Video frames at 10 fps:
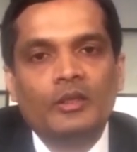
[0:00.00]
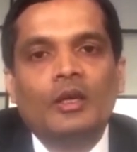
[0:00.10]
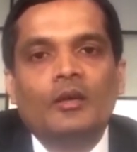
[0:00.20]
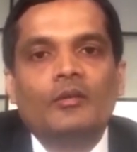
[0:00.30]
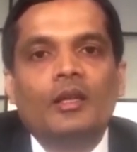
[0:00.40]

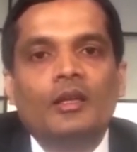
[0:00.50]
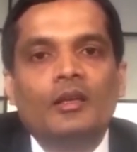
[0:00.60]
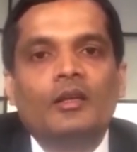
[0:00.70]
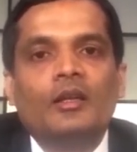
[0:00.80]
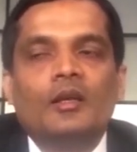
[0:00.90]
you may
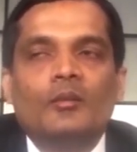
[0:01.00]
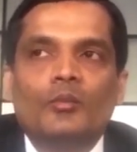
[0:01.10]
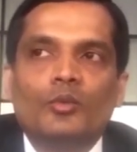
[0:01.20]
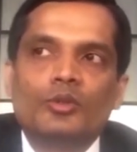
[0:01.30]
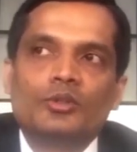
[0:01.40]
have tumor
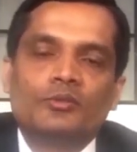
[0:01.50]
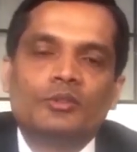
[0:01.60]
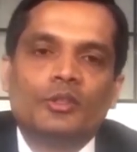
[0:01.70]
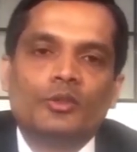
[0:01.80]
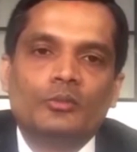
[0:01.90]
coming
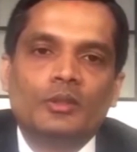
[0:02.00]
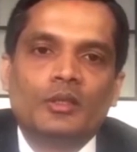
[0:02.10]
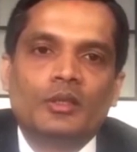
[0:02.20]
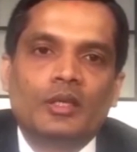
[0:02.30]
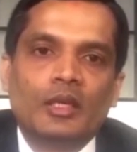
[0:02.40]

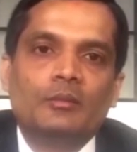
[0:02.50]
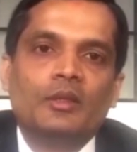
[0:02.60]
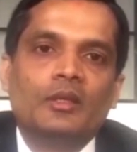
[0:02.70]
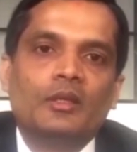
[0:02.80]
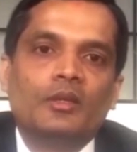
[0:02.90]

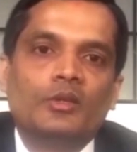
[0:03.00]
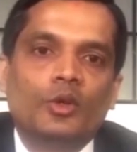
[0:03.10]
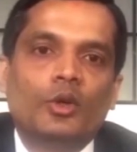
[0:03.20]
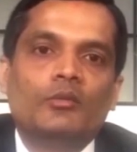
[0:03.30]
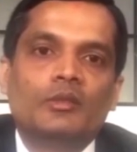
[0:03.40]
from
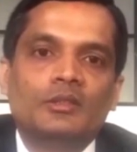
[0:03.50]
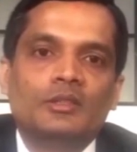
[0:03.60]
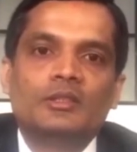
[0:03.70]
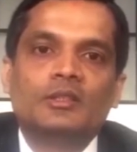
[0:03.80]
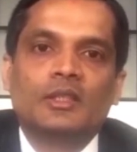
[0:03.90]
lung
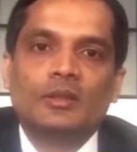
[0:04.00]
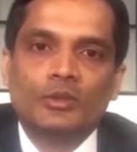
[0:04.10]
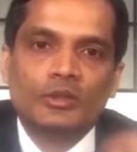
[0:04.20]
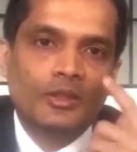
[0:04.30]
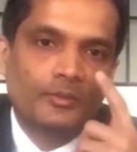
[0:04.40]
breast
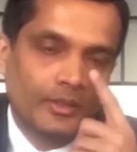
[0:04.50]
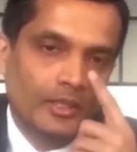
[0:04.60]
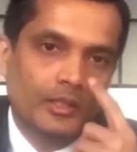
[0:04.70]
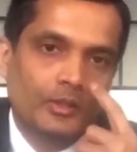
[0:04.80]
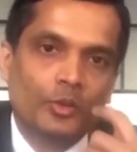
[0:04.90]

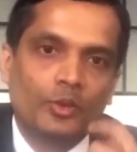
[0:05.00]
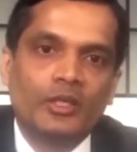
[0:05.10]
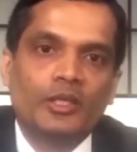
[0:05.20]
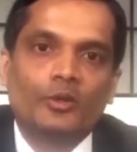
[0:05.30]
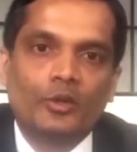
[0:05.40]
or
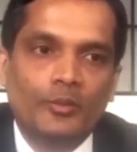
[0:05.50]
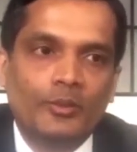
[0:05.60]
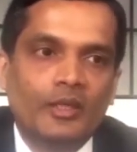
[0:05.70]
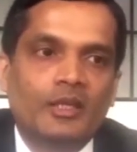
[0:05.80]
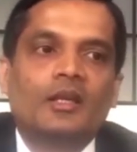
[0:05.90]

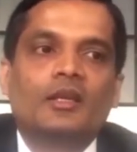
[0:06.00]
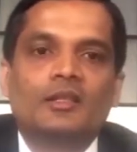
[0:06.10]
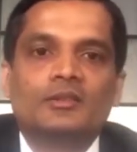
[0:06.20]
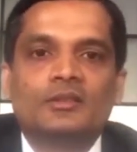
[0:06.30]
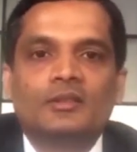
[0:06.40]
cervical
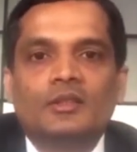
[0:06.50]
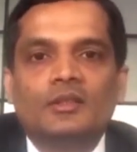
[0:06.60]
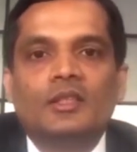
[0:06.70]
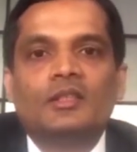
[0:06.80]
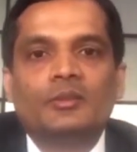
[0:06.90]
cancer going
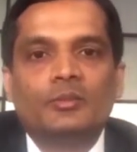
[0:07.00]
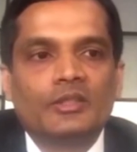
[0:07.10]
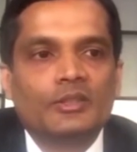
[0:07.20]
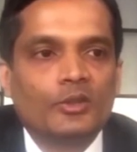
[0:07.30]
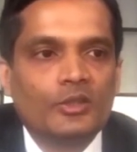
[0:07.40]
into the
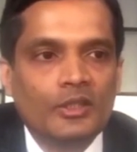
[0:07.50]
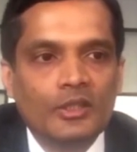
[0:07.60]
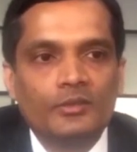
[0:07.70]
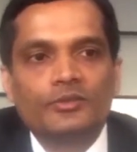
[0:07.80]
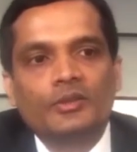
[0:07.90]

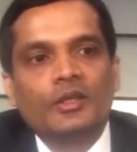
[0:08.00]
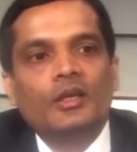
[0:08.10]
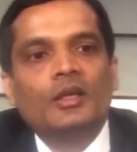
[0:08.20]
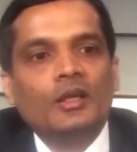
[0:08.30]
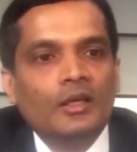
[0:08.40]
spine.